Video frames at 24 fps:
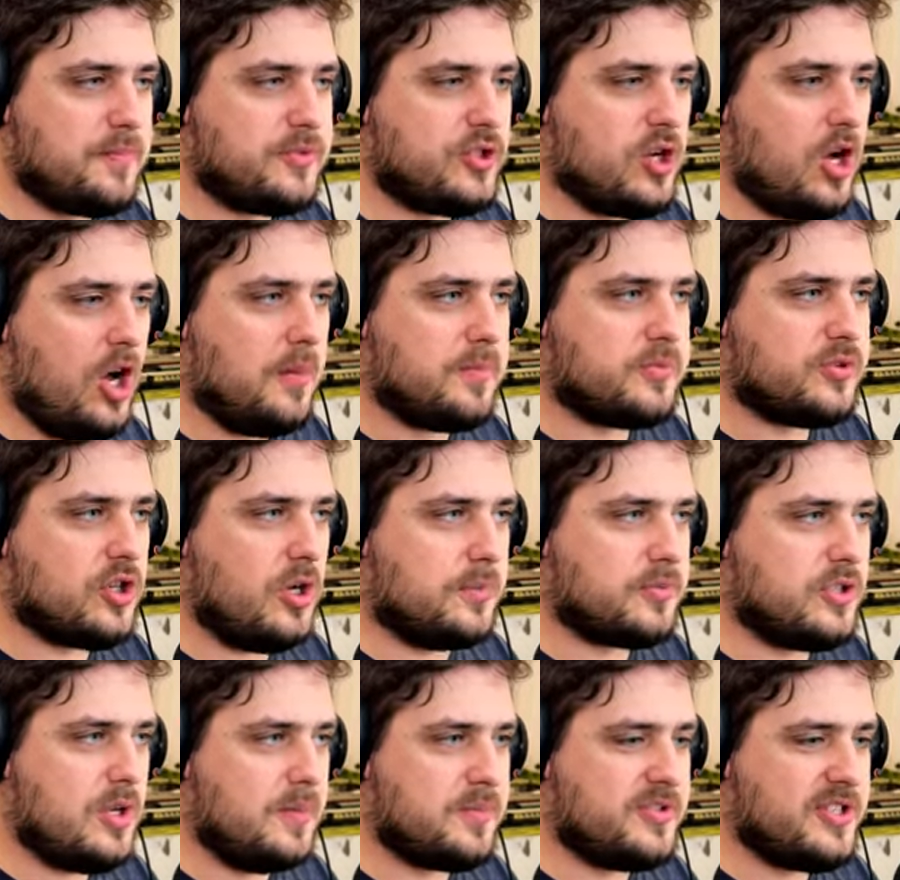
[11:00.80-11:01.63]
stop,
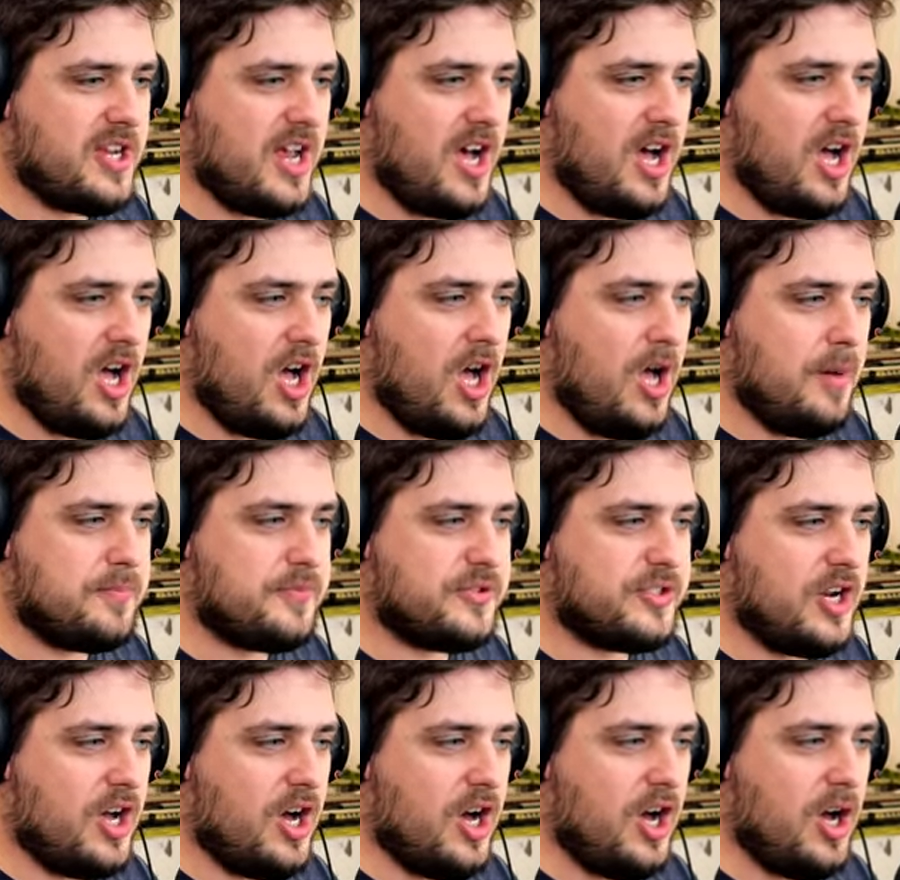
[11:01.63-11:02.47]
stop, stop, stop,
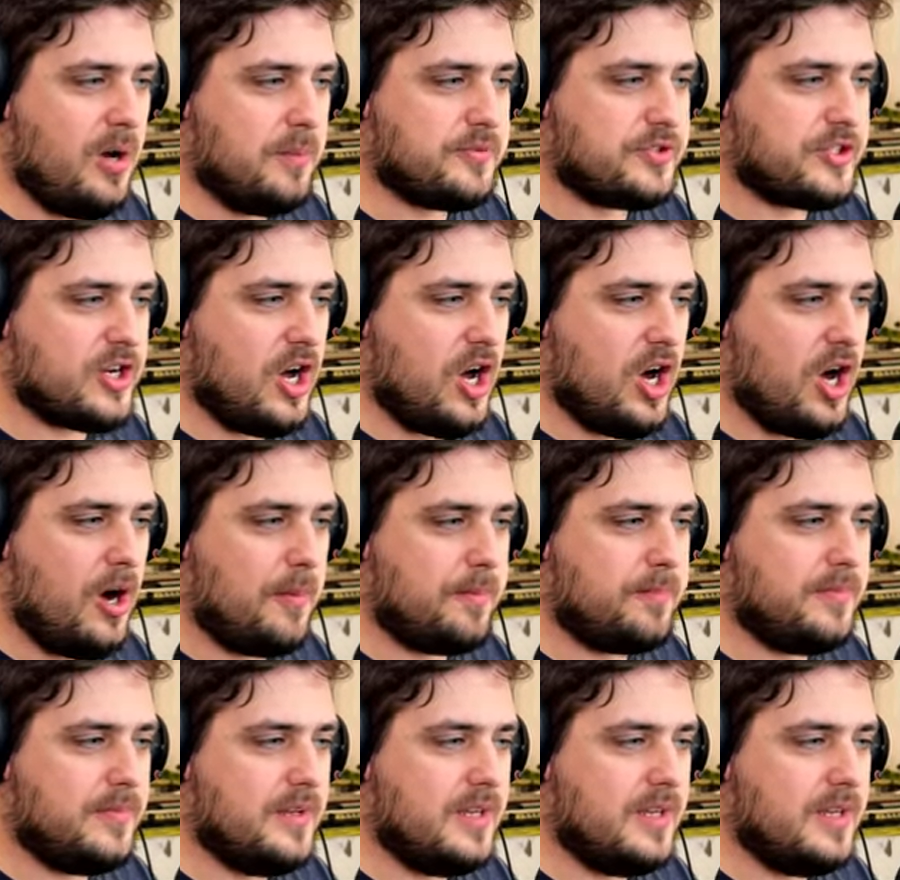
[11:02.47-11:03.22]
stop, stop.